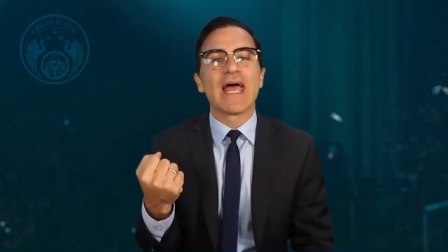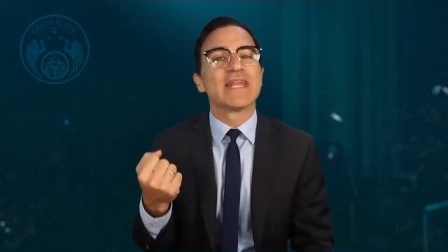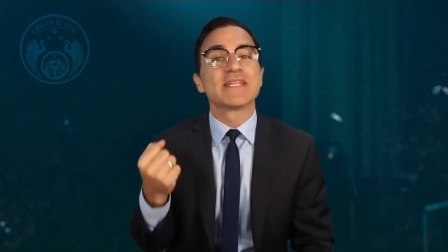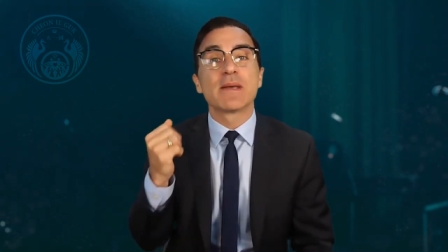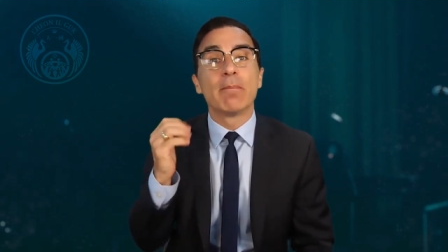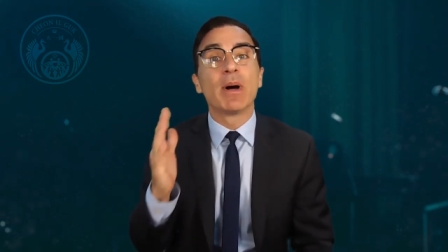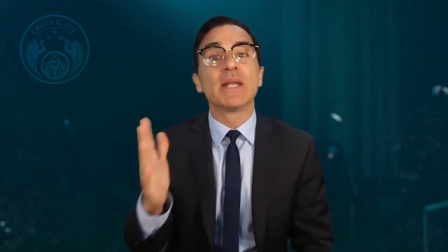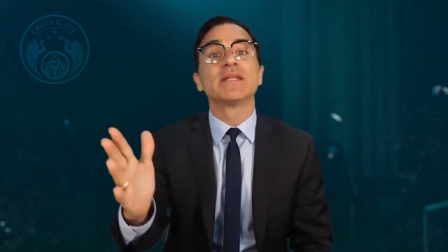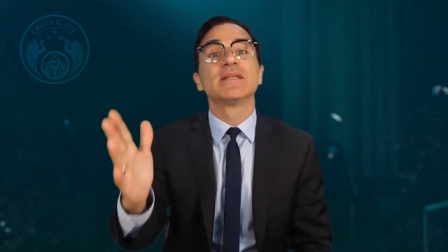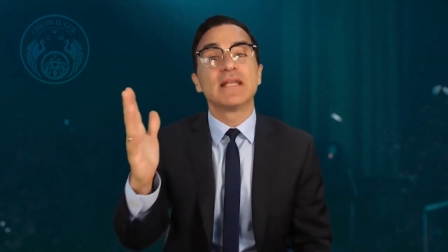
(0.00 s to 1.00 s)
and is
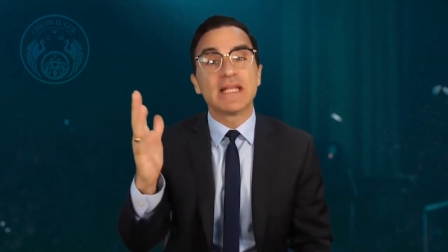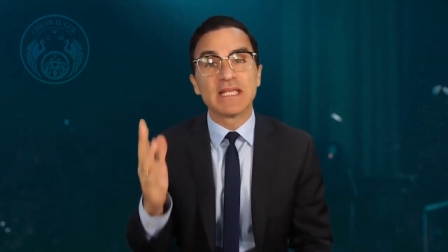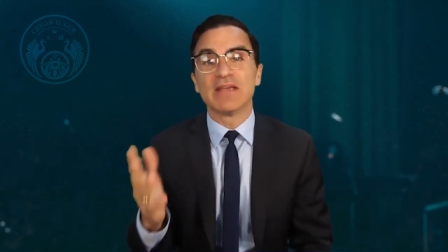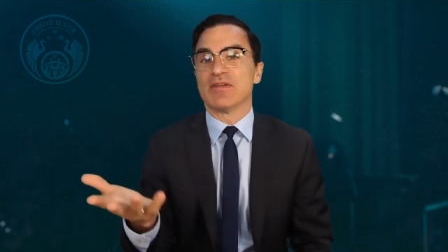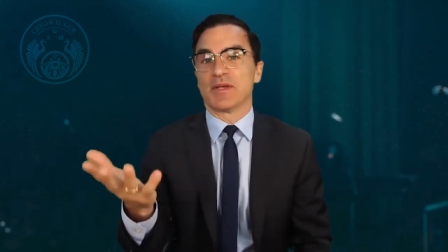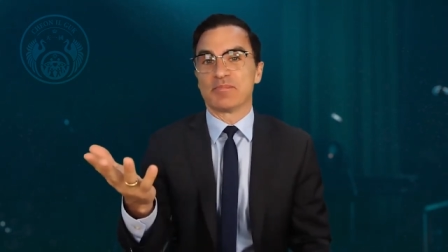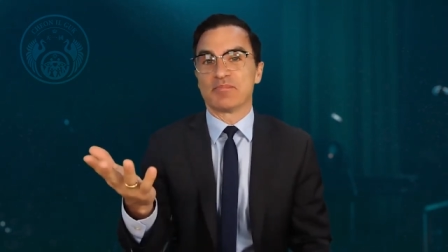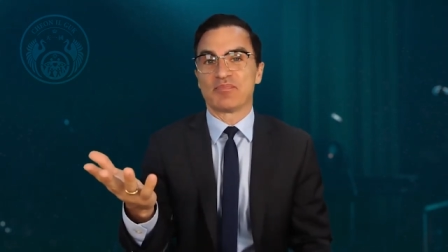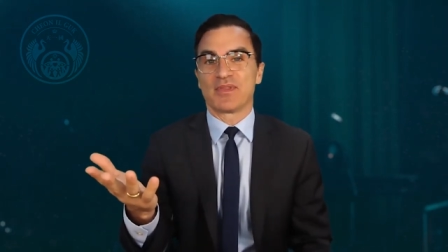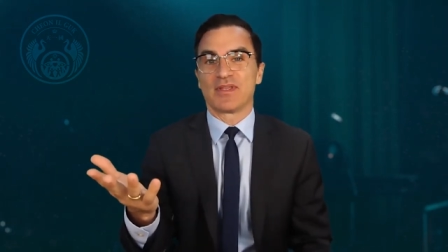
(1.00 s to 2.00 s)
abundantly giving,
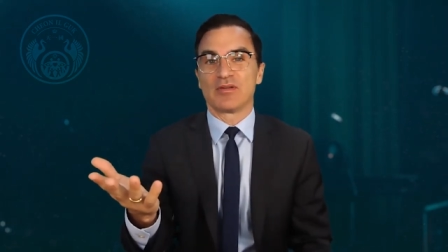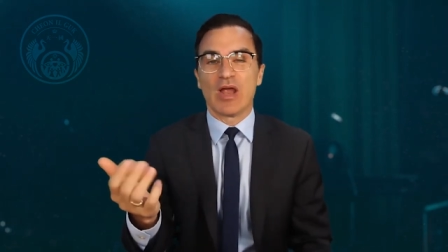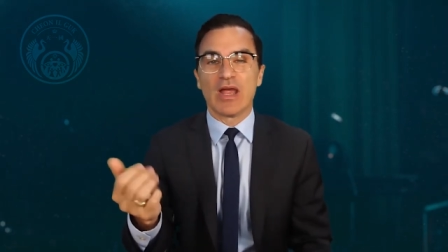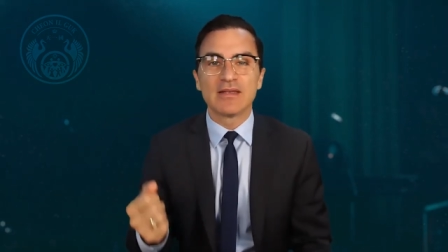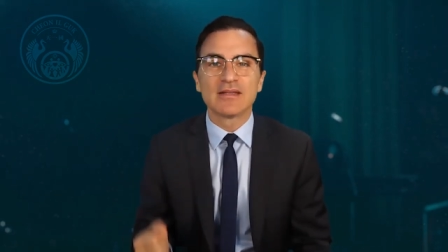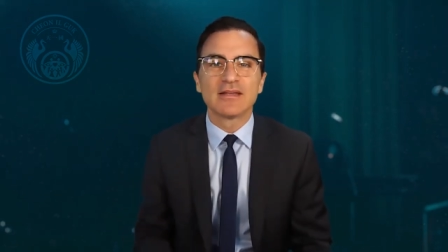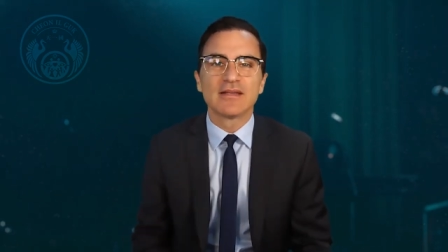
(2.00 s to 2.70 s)
right?